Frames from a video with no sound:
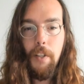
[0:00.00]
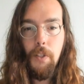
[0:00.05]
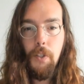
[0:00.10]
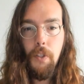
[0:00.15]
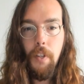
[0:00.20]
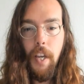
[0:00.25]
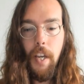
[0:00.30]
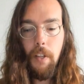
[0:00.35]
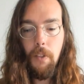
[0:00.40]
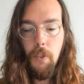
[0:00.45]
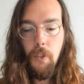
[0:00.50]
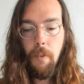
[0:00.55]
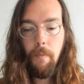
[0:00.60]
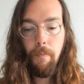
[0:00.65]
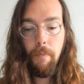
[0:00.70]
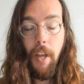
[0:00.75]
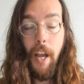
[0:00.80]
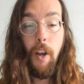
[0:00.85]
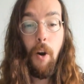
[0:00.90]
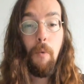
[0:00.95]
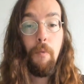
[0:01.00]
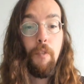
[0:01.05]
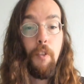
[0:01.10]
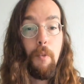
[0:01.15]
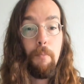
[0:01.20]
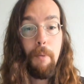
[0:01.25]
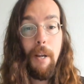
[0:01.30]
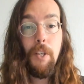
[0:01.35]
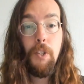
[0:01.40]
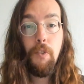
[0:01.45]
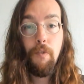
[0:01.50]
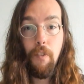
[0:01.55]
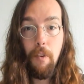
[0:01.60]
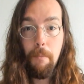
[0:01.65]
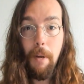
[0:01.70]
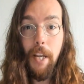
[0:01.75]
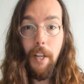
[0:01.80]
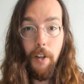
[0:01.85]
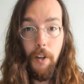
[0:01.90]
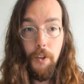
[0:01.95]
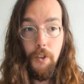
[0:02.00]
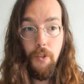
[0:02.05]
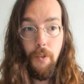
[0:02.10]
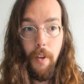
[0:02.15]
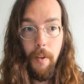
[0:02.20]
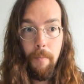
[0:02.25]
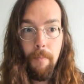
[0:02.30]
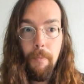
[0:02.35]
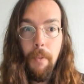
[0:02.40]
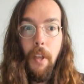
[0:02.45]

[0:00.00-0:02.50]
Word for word: States. I hope for the best for my country.